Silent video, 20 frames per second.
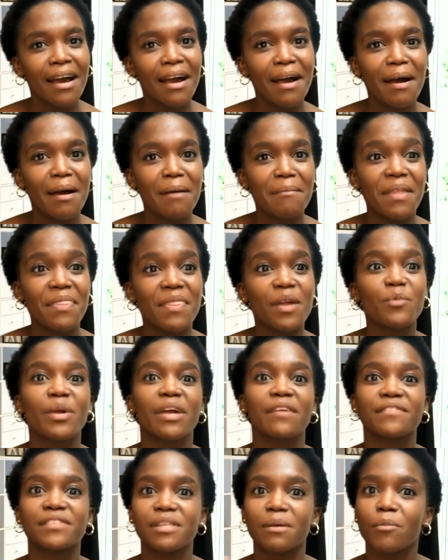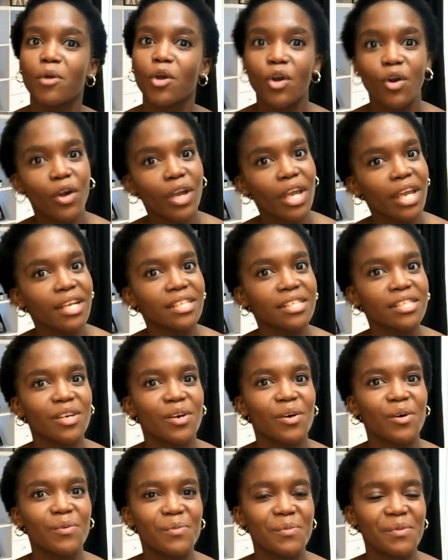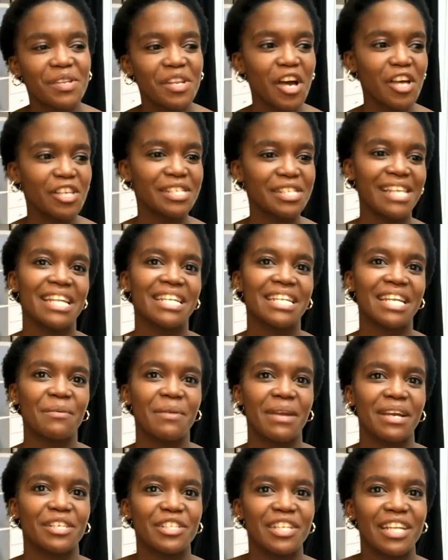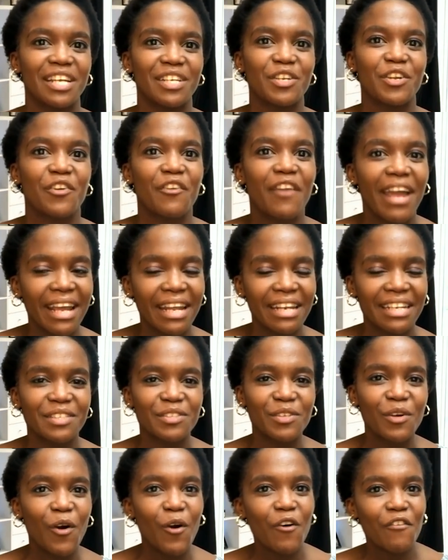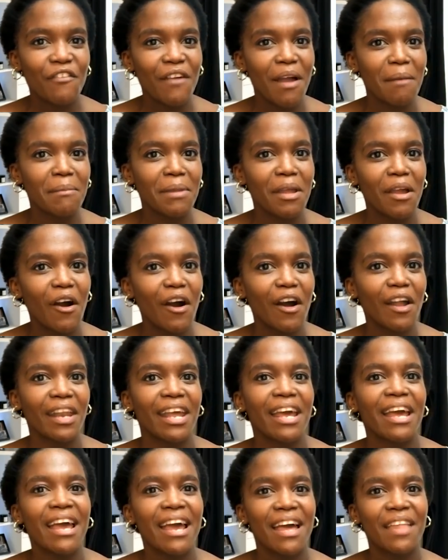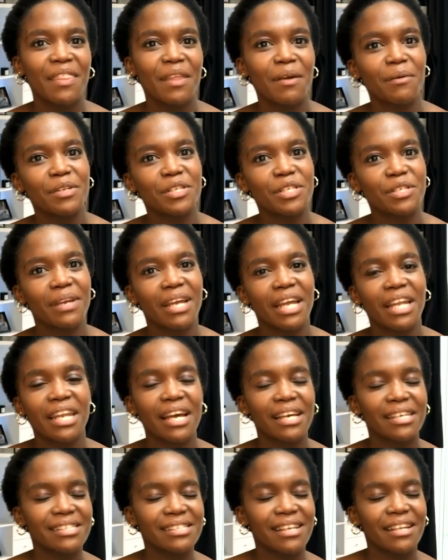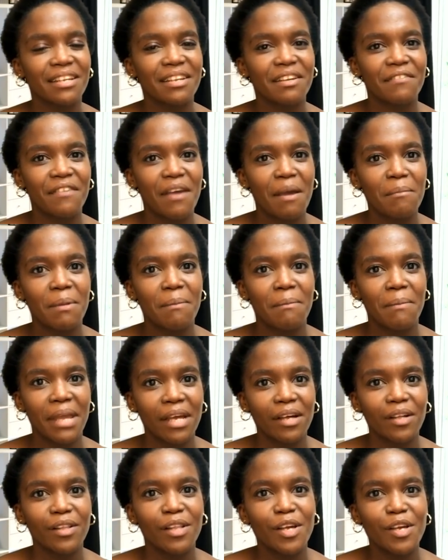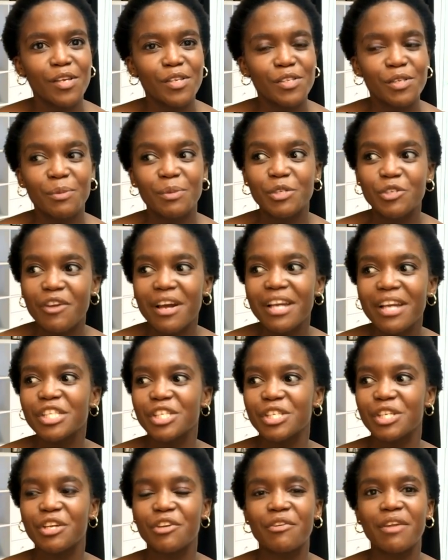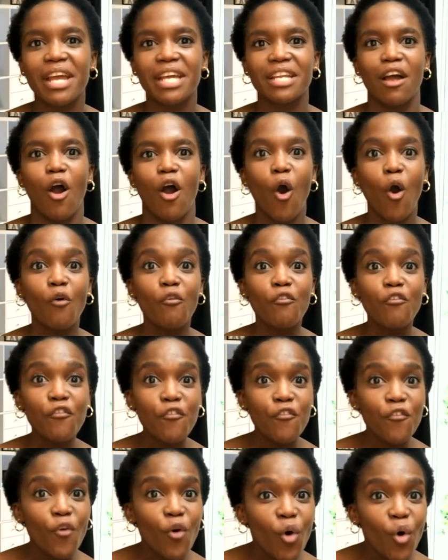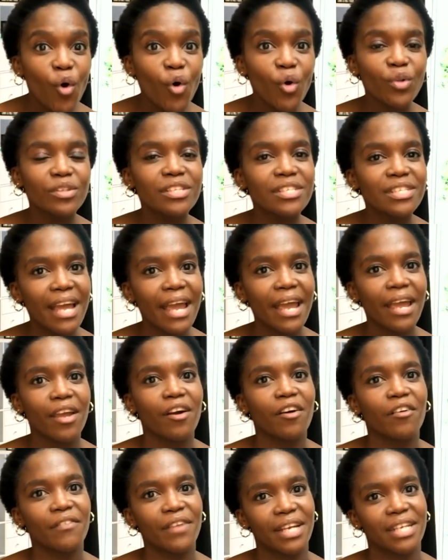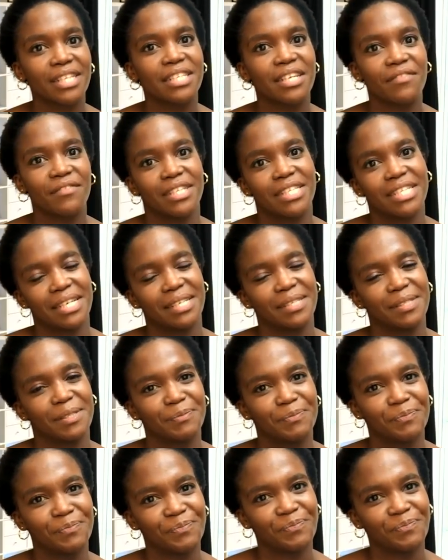Um, and then we have some cooking. So last Sunday, we actually had Greg and his whole family on, and they were doing a nice Sunday family meal. So we're trying to create a whole full day of activities.